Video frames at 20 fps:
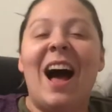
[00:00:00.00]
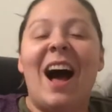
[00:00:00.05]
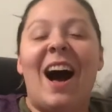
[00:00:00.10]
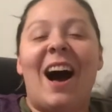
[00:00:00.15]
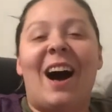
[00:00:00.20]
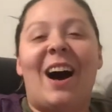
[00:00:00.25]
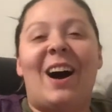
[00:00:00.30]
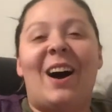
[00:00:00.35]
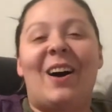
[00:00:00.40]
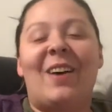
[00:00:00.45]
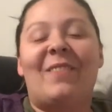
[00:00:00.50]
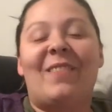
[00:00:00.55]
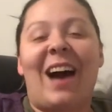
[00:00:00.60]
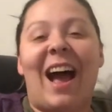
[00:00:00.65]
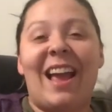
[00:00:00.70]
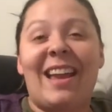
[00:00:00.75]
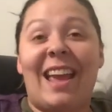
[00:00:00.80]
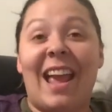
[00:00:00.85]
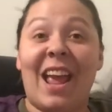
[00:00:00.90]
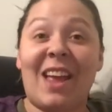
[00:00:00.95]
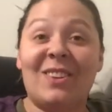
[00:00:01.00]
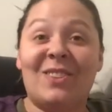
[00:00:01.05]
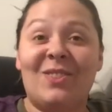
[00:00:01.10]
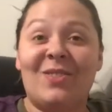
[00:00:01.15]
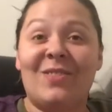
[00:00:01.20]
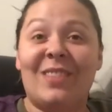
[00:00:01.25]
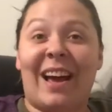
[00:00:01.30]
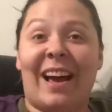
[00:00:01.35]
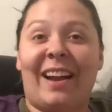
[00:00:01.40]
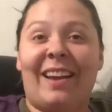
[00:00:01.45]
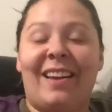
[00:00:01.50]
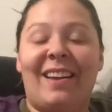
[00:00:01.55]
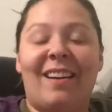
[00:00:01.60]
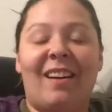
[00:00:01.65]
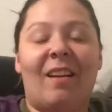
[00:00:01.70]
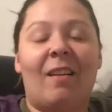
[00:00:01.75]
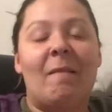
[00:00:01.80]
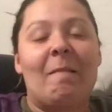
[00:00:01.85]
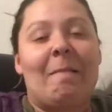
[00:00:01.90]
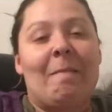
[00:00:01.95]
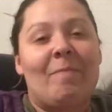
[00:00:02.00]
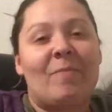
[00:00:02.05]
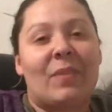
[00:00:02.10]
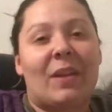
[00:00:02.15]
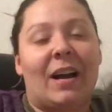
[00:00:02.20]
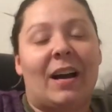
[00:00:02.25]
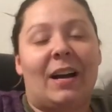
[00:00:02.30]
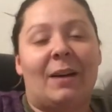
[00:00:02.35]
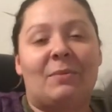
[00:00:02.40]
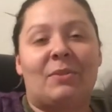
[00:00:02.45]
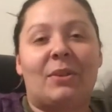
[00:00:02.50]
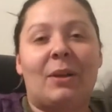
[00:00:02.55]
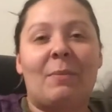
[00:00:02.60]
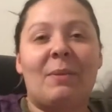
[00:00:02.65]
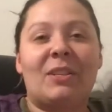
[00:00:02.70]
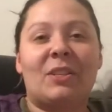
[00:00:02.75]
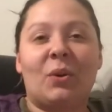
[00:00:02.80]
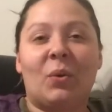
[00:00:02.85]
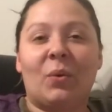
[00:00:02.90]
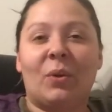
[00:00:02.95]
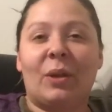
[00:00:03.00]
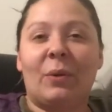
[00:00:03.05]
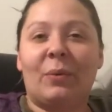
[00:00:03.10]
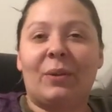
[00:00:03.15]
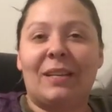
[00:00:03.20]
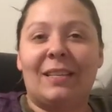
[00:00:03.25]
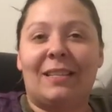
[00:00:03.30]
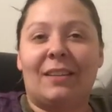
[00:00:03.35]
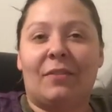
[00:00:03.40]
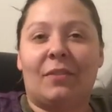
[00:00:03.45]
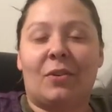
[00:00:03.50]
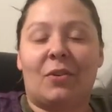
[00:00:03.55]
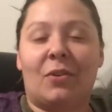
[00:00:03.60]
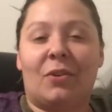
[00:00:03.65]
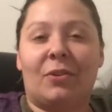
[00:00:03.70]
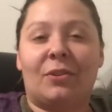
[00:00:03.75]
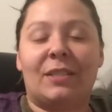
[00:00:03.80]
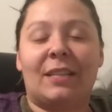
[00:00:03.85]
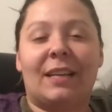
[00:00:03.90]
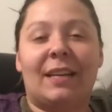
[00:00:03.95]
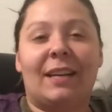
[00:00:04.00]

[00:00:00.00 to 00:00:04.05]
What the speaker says: I can't do that here. So that makes it really difficult.